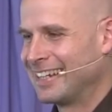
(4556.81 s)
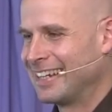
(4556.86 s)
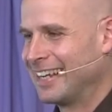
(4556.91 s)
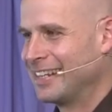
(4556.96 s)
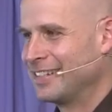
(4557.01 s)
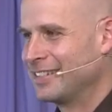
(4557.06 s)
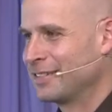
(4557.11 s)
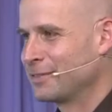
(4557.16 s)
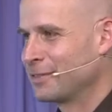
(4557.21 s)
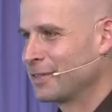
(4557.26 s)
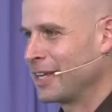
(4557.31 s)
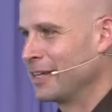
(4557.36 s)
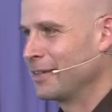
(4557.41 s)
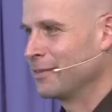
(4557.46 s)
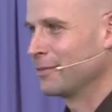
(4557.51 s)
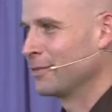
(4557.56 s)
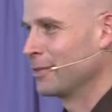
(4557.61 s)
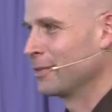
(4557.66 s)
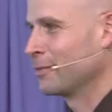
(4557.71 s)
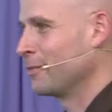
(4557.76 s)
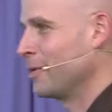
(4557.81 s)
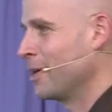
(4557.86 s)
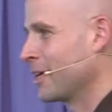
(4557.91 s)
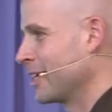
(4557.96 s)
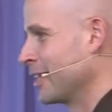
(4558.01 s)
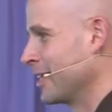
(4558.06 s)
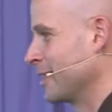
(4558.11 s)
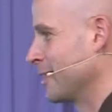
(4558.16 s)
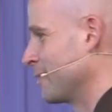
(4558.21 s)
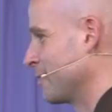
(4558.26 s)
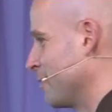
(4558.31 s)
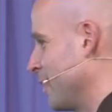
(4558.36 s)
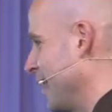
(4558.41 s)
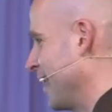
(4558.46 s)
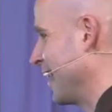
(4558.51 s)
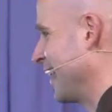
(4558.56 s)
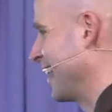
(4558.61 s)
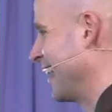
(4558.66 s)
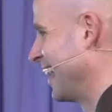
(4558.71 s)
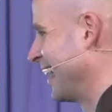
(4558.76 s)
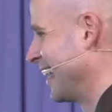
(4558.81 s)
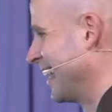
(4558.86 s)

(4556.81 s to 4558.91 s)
and just kind of was walking by.